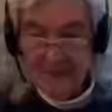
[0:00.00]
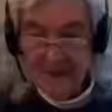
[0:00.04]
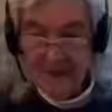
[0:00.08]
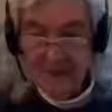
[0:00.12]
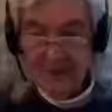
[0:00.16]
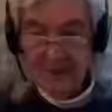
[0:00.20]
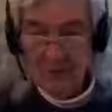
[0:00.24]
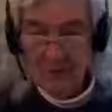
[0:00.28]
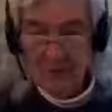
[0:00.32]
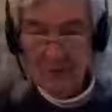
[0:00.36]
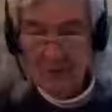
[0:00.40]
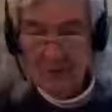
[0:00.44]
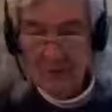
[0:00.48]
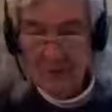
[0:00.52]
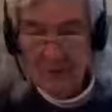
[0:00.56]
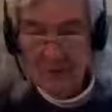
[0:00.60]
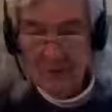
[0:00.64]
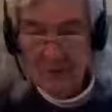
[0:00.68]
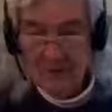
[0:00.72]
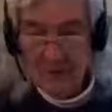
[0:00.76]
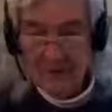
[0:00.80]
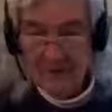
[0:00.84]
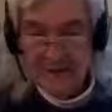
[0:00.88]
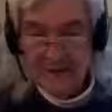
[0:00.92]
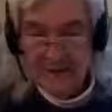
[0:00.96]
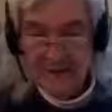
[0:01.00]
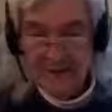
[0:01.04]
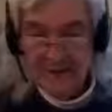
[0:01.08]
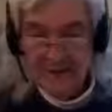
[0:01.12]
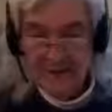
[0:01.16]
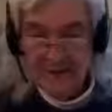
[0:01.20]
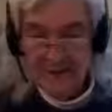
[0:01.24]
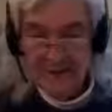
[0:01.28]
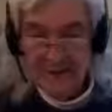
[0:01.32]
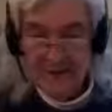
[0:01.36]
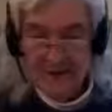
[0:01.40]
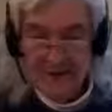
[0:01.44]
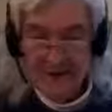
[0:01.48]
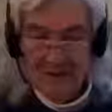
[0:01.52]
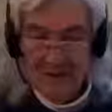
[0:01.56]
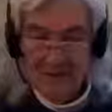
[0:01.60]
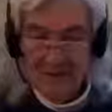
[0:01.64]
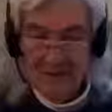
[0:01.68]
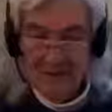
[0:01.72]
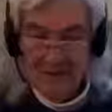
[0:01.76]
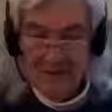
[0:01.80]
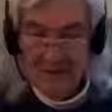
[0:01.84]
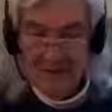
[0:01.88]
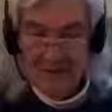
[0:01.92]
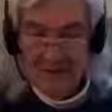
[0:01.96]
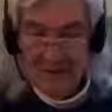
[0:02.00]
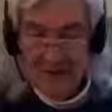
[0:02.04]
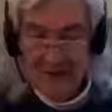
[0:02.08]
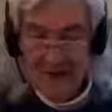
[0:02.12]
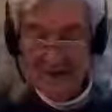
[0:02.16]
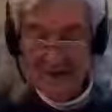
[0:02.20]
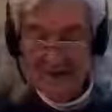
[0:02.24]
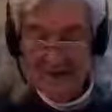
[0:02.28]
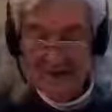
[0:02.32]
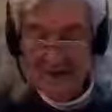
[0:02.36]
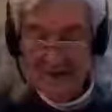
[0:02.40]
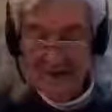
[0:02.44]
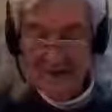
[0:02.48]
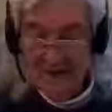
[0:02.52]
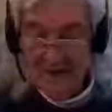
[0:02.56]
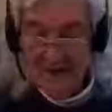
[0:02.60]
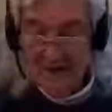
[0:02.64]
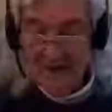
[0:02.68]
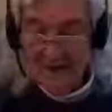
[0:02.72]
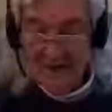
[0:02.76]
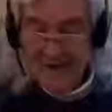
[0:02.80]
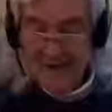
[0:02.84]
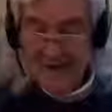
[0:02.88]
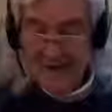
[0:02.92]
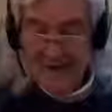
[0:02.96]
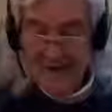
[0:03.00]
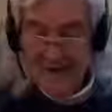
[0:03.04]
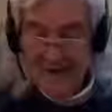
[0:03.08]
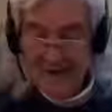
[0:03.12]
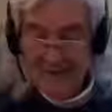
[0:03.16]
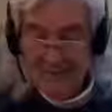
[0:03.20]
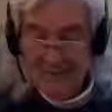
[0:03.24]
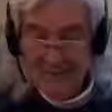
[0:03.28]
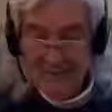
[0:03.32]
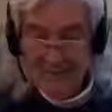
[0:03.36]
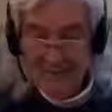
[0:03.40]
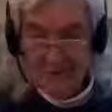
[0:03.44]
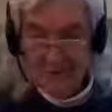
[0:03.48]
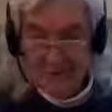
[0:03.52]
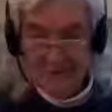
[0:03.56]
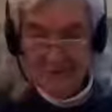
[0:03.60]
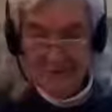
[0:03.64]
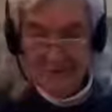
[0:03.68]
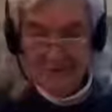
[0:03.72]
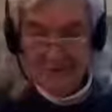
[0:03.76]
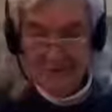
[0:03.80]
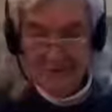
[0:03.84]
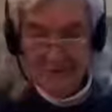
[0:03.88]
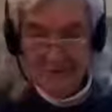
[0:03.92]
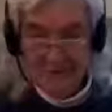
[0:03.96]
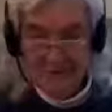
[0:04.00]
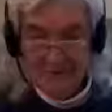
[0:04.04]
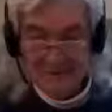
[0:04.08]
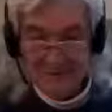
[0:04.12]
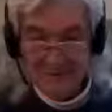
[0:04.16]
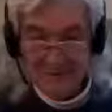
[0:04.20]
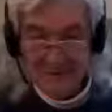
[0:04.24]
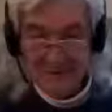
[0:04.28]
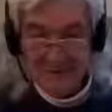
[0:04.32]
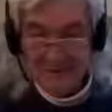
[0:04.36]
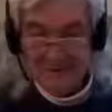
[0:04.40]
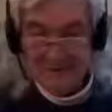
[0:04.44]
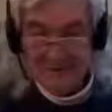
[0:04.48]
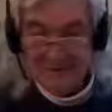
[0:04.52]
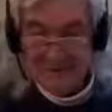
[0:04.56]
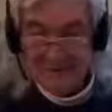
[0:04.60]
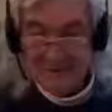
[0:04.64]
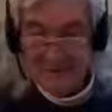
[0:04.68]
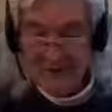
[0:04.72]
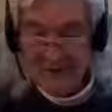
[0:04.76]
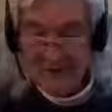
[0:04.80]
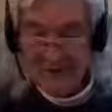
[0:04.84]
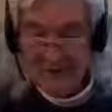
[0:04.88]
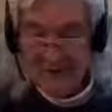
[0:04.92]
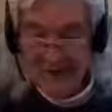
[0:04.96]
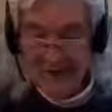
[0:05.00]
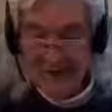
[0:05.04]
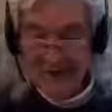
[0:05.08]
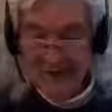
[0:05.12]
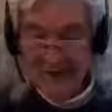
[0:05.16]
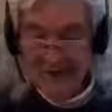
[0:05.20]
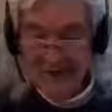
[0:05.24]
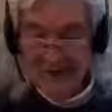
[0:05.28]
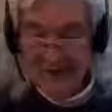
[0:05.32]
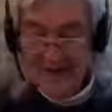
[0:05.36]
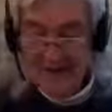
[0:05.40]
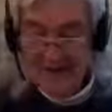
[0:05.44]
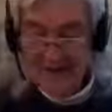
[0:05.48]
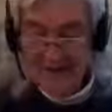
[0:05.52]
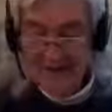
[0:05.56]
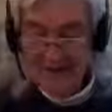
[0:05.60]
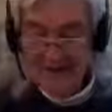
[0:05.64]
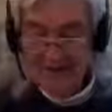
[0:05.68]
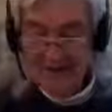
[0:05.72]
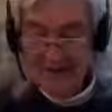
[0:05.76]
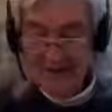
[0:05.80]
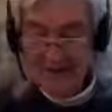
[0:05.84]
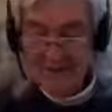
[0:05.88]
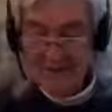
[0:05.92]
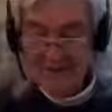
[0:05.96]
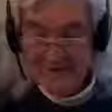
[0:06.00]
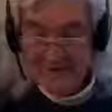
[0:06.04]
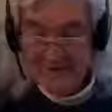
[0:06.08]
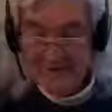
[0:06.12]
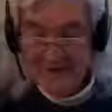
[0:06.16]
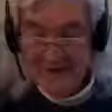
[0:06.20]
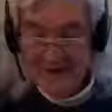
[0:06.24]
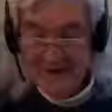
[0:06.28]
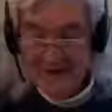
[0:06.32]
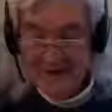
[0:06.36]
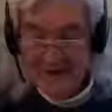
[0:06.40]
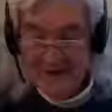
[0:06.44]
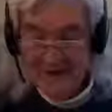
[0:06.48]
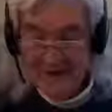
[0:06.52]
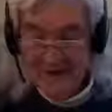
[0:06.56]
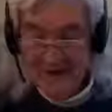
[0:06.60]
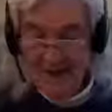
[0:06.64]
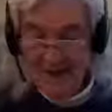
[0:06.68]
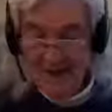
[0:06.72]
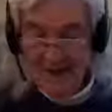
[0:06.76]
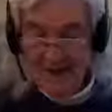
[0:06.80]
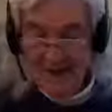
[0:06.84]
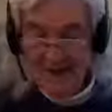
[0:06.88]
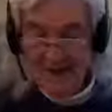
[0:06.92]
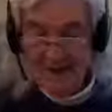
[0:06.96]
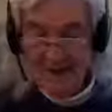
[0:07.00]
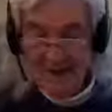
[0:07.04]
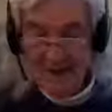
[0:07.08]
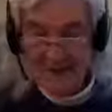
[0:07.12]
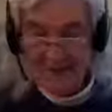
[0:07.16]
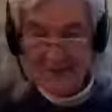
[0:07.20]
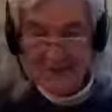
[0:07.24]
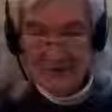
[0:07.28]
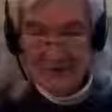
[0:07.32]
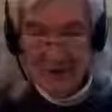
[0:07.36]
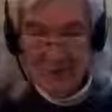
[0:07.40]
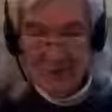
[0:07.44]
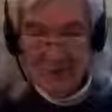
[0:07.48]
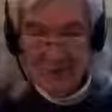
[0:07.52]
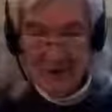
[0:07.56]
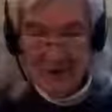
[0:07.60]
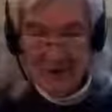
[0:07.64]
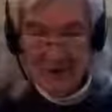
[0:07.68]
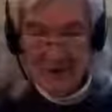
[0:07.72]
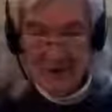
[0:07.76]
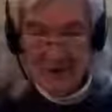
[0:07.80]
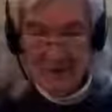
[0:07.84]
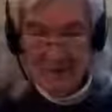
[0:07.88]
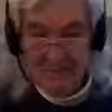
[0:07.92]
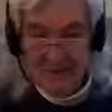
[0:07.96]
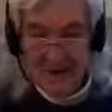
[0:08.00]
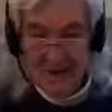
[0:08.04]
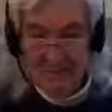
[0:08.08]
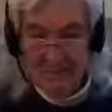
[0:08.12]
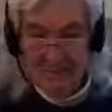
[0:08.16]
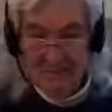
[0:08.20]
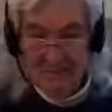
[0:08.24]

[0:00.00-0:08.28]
I don't know, he was born in 1970. I'll let you do the math. And my daughter was 2 years later. So that's their ages. And I'm so proud of them.